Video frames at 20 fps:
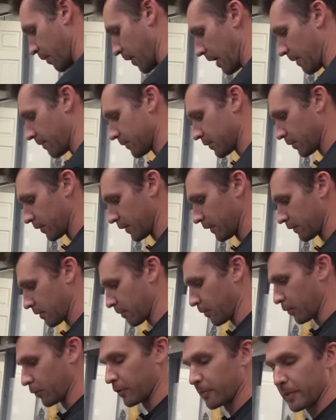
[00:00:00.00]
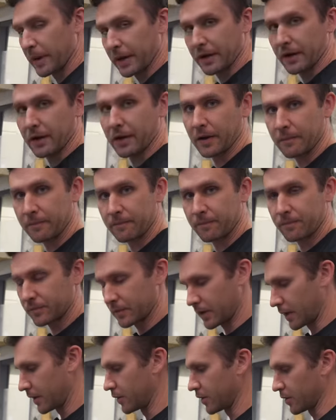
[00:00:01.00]
problems where you have to pull it back up
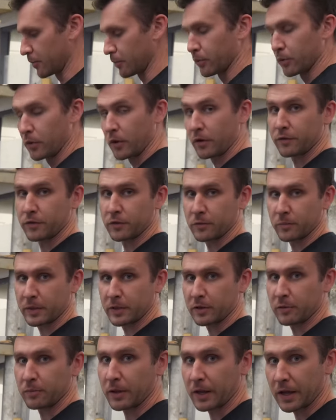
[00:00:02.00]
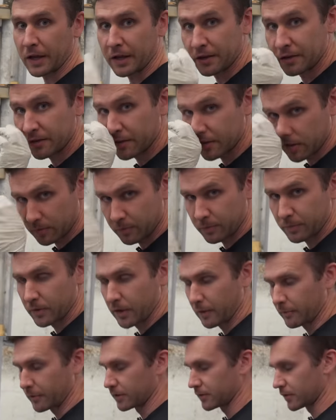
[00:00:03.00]
and you can pull off your PO ply, like your,
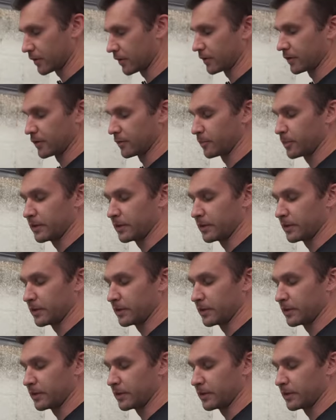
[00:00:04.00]
I mean, sorry, your